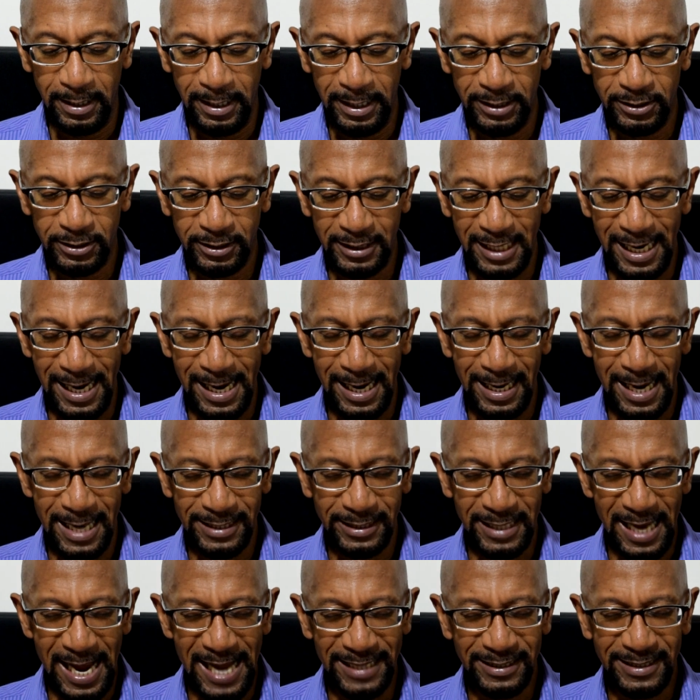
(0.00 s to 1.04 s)
It's as
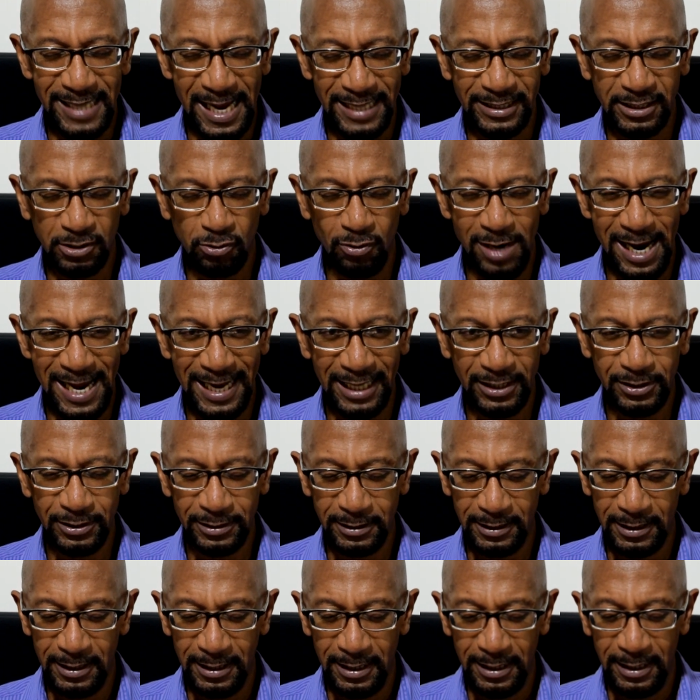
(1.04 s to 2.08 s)
an anti-scratch,
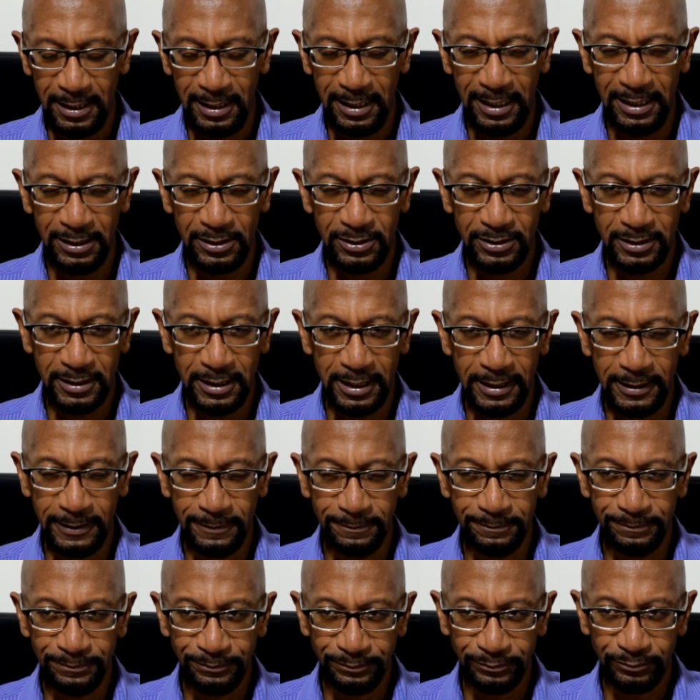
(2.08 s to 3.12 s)
it's
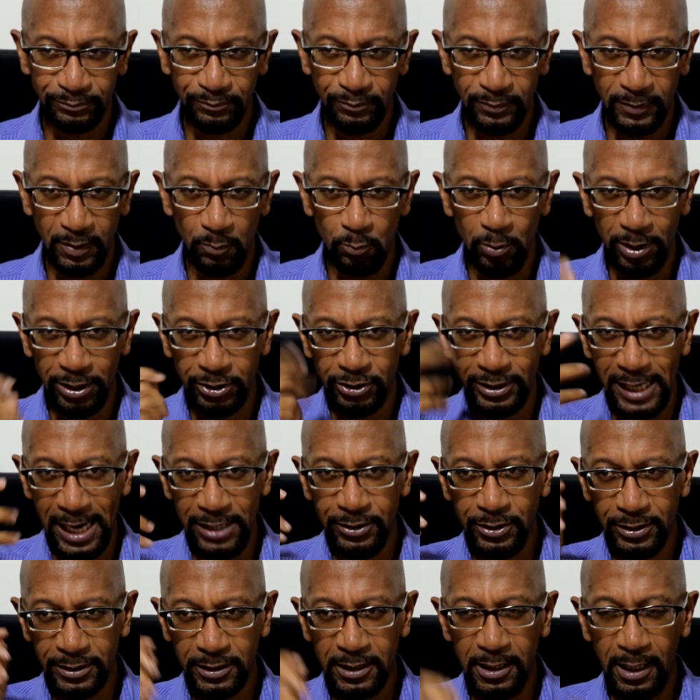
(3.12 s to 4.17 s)
where it
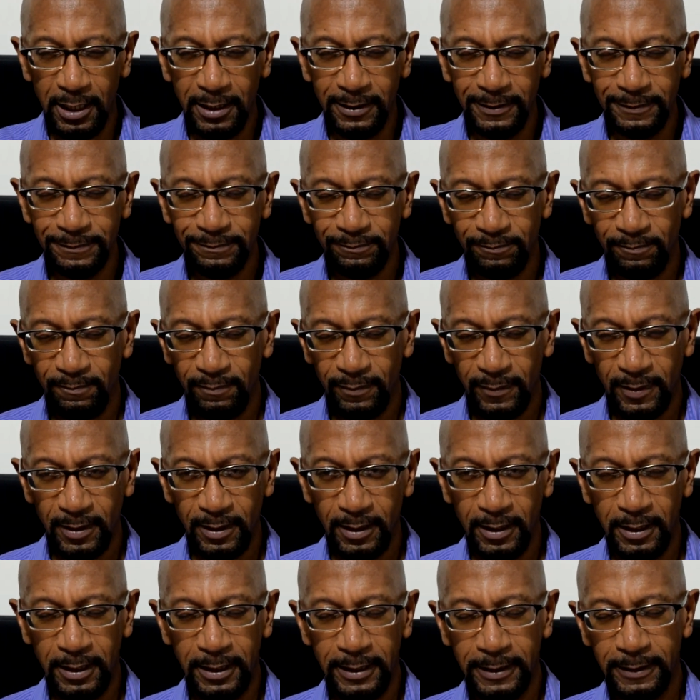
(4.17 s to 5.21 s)
changes color,
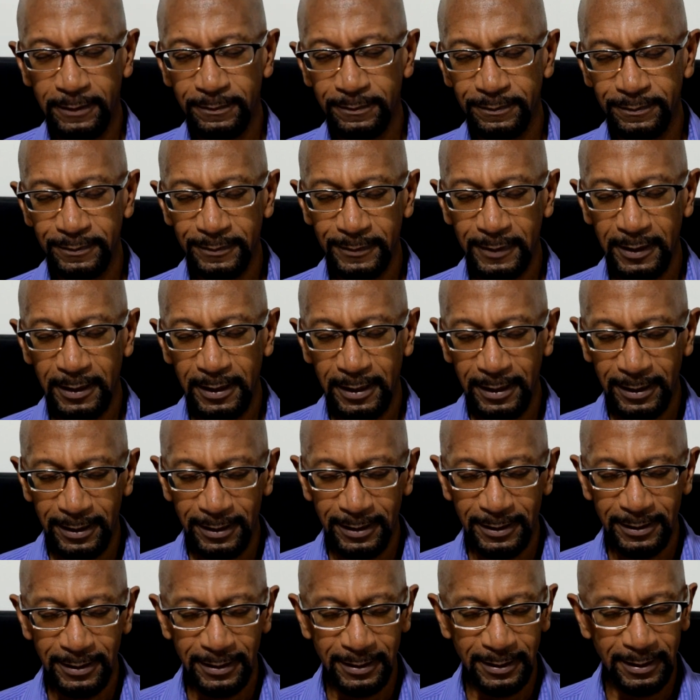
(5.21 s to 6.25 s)

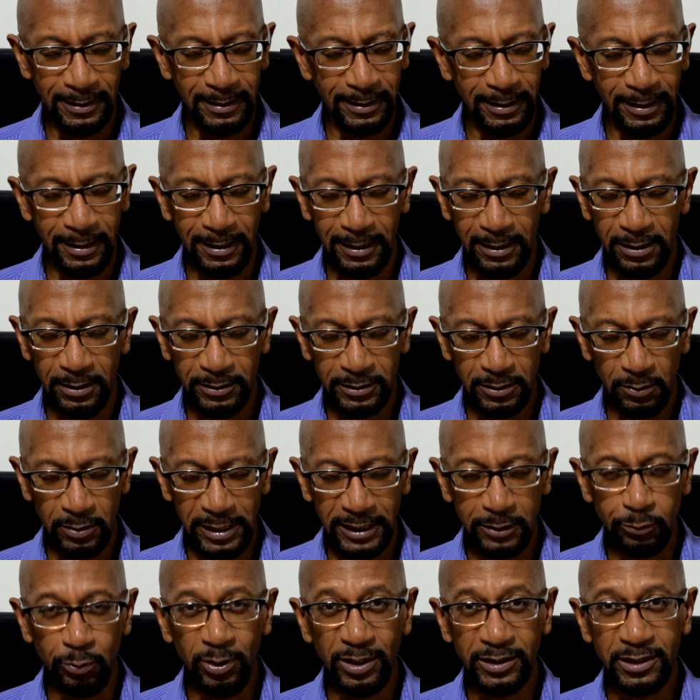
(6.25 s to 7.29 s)
it gets
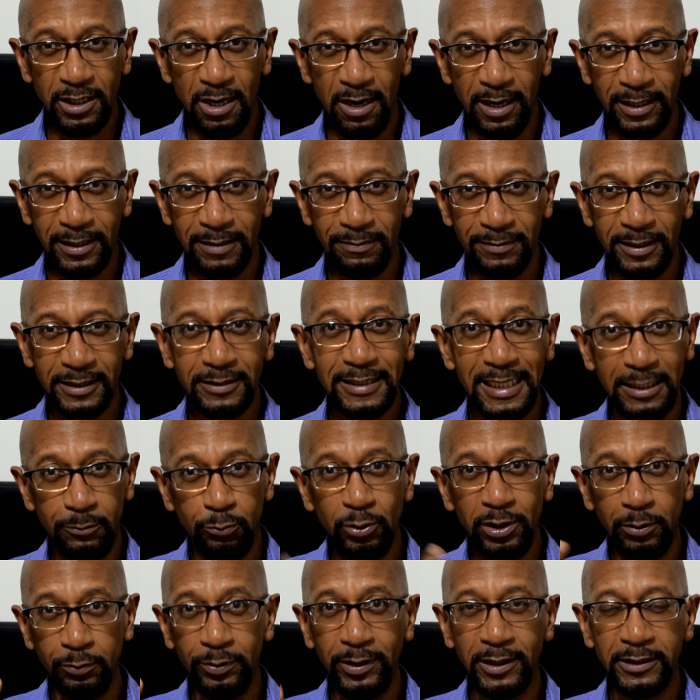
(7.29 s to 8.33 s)
real dark, it's getting
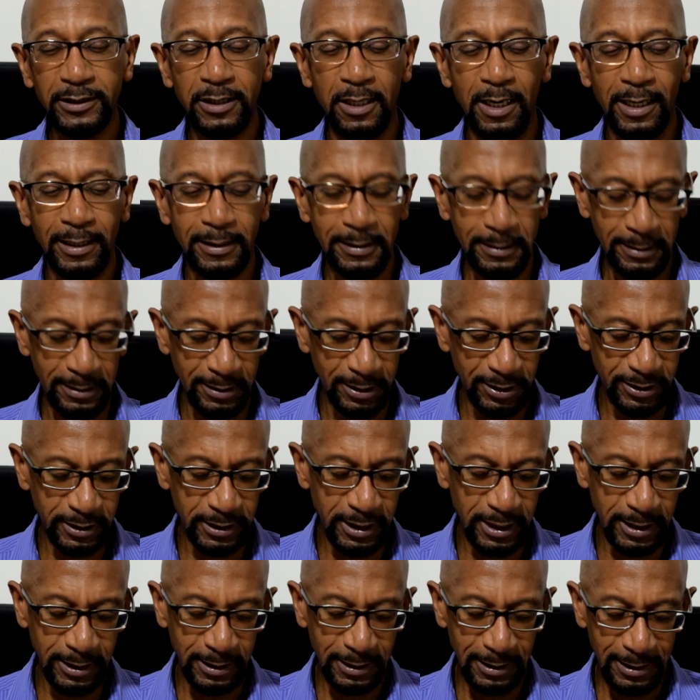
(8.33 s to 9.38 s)
real, real dark in the
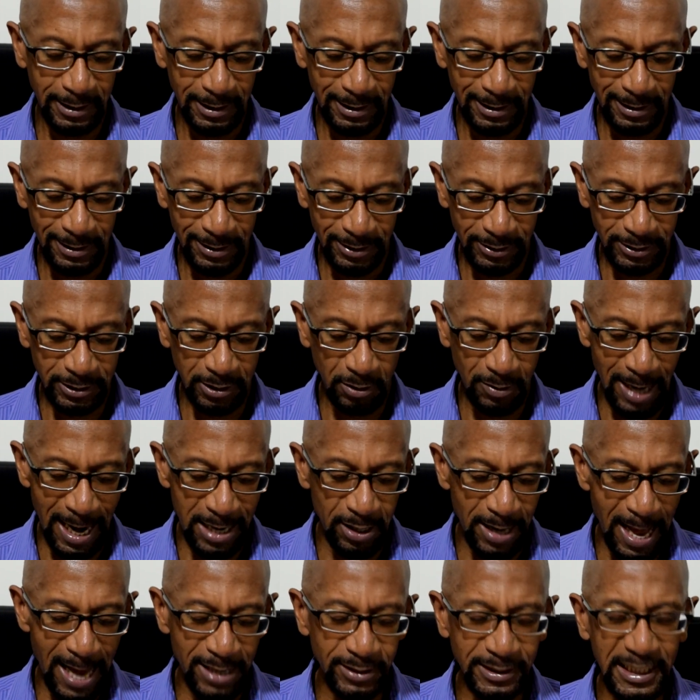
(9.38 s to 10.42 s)
sun. So
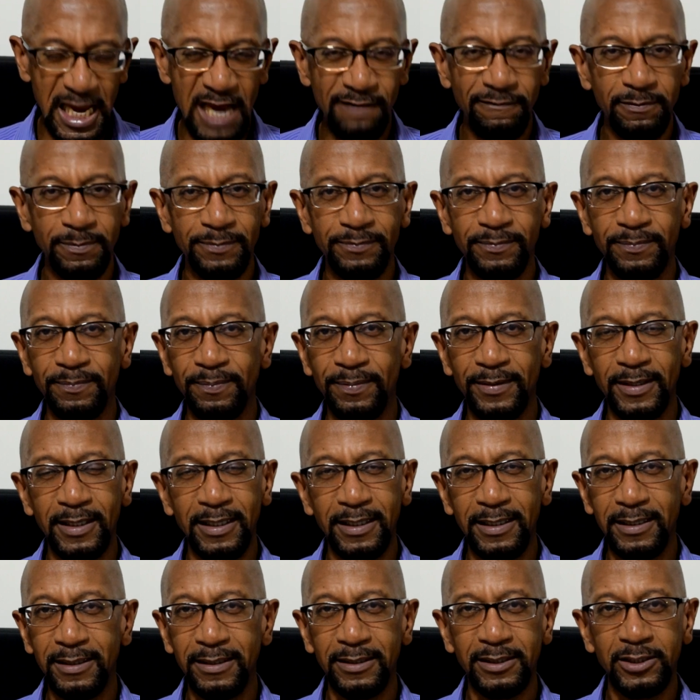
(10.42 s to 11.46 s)
I just gave them
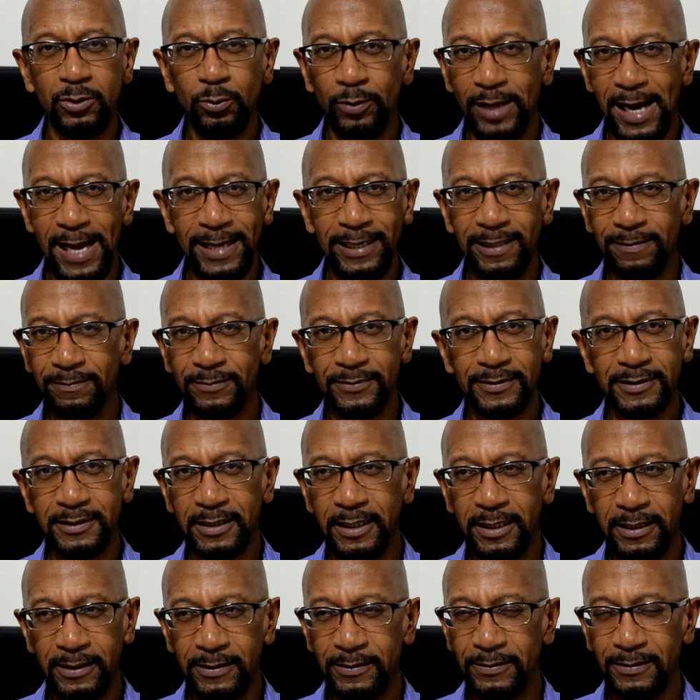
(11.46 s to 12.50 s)
two items, you
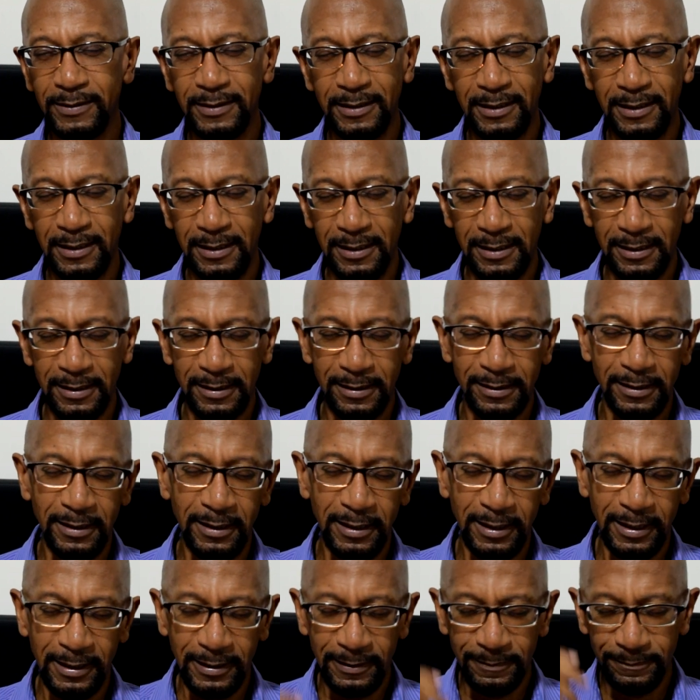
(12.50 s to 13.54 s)
know,
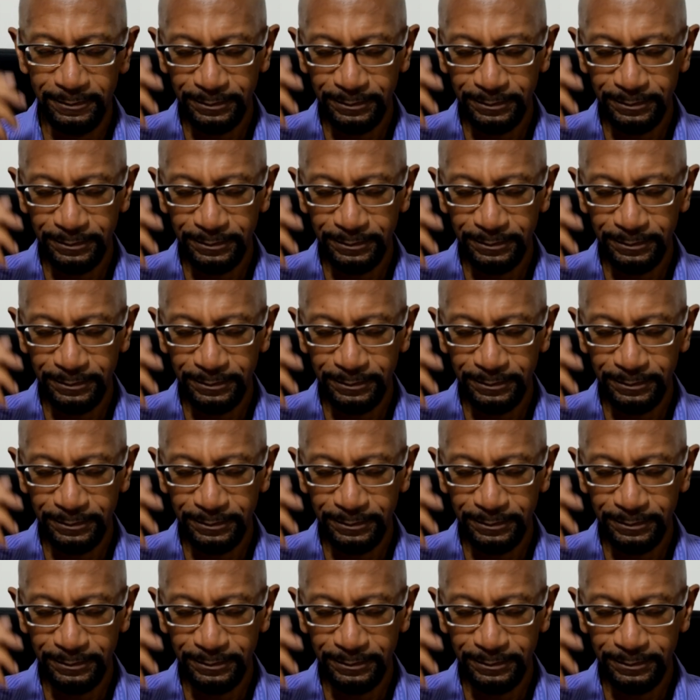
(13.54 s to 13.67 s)
the